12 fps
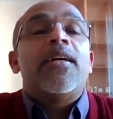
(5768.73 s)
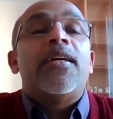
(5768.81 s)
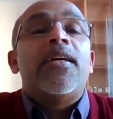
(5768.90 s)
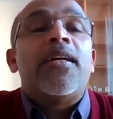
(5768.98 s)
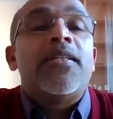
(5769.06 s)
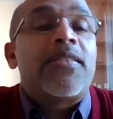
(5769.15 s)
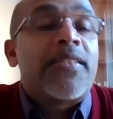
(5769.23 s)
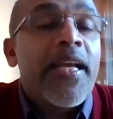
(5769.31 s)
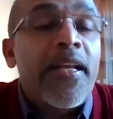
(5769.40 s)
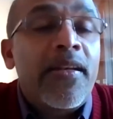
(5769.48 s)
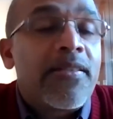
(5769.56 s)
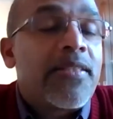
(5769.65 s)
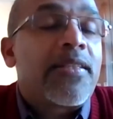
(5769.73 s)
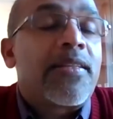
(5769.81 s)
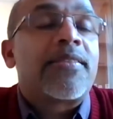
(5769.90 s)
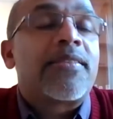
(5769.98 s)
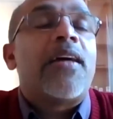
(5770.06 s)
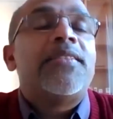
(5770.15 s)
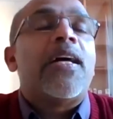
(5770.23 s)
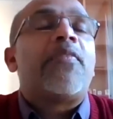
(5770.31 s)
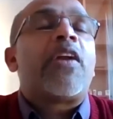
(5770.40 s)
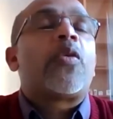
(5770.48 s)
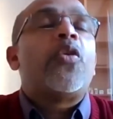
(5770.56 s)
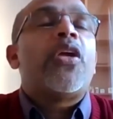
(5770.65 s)
uh, Saint
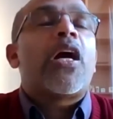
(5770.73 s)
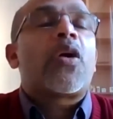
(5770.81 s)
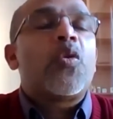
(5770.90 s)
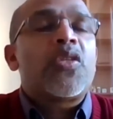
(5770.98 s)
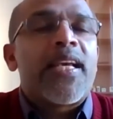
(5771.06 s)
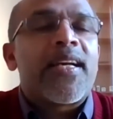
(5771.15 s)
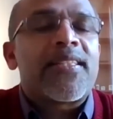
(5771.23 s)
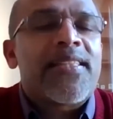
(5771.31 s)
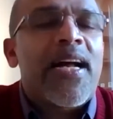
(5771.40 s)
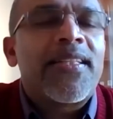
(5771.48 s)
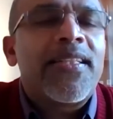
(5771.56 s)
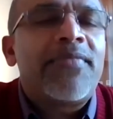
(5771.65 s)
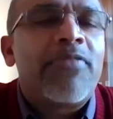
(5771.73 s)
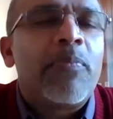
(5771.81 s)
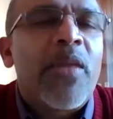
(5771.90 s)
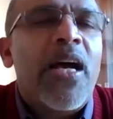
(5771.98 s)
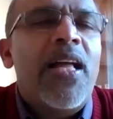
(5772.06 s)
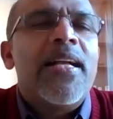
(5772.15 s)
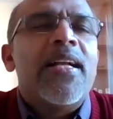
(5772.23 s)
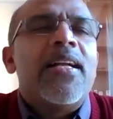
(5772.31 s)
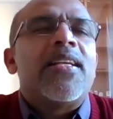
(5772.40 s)
Chavara Kuriakose. He has started from the